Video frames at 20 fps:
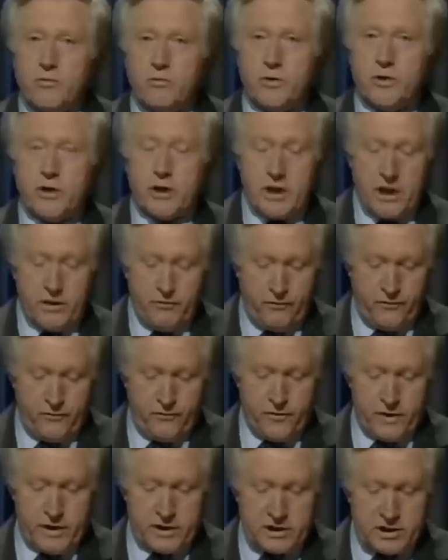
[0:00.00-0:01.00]
with a gift
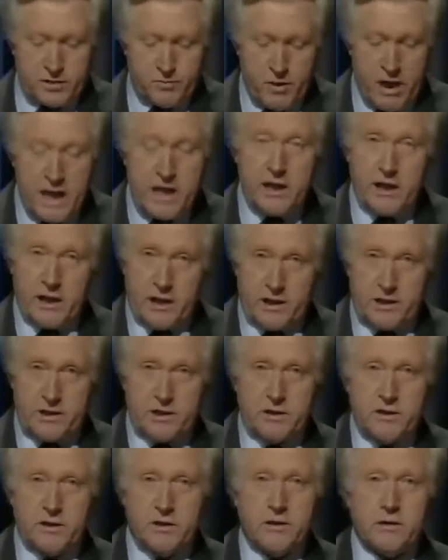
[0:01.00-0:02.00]
for explaining
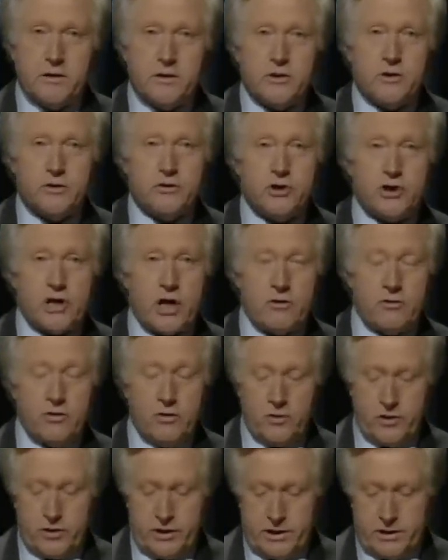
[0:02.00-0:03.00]
it to a
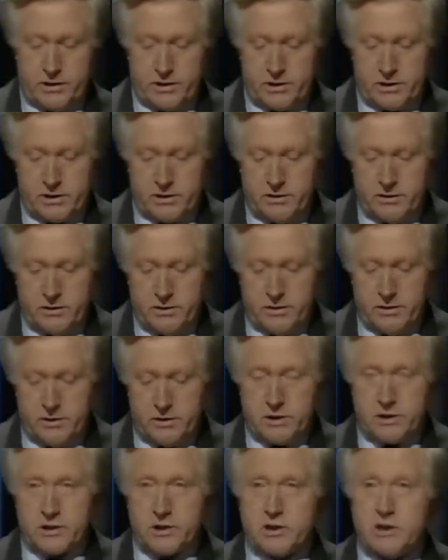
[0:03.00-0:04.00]
general audience,
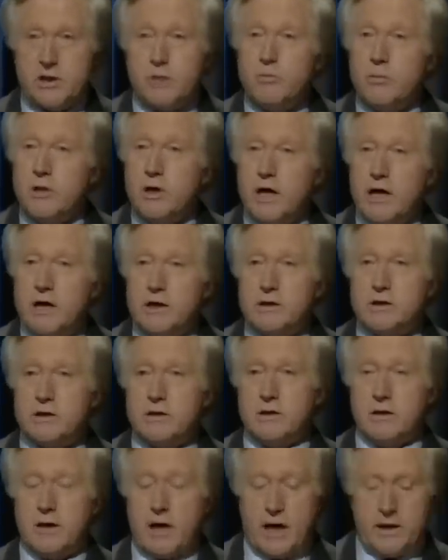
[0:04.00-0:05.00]
to
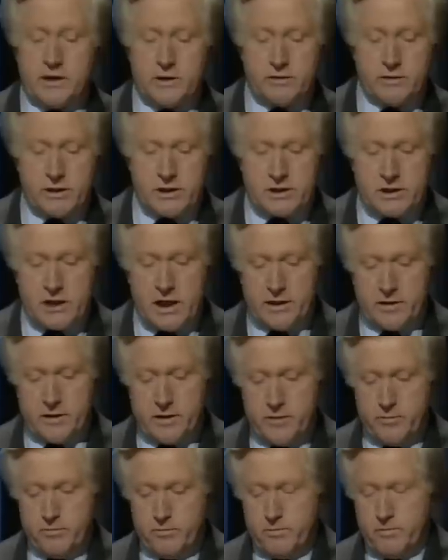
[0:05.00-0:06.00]
stimulate and to
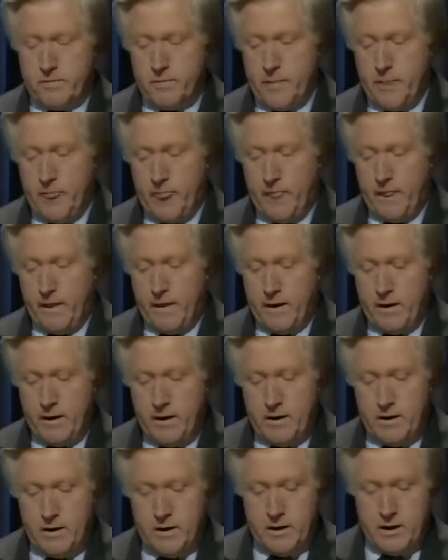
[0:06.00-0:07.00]
excite them.
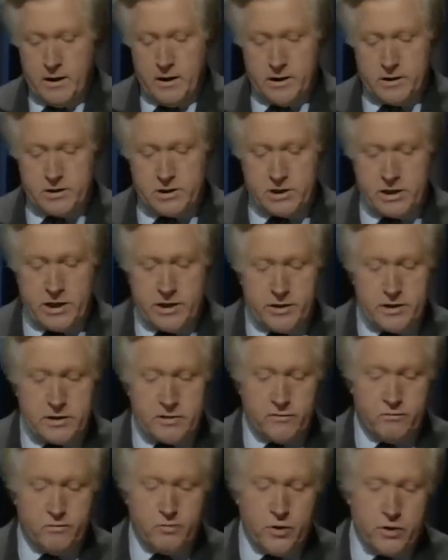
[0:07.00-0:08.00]
His
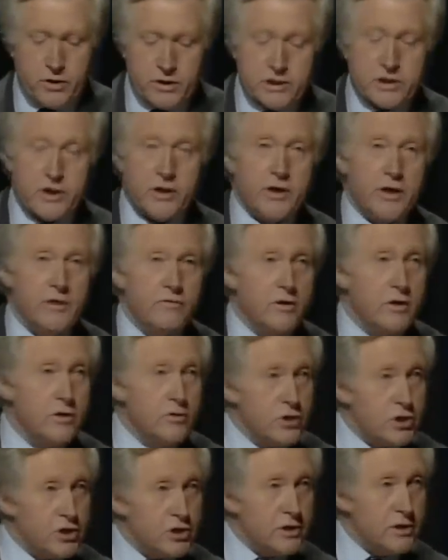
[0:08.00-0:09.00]
series of books on
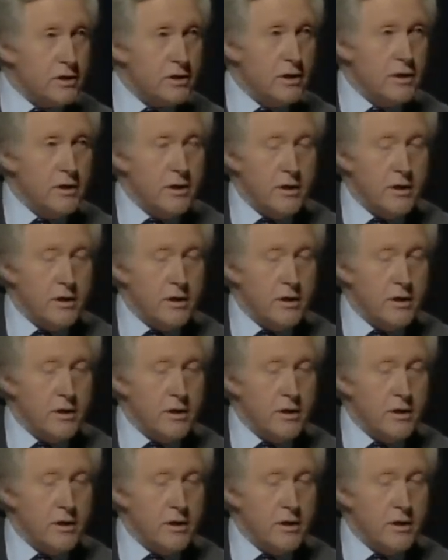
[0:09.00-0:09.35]
evolution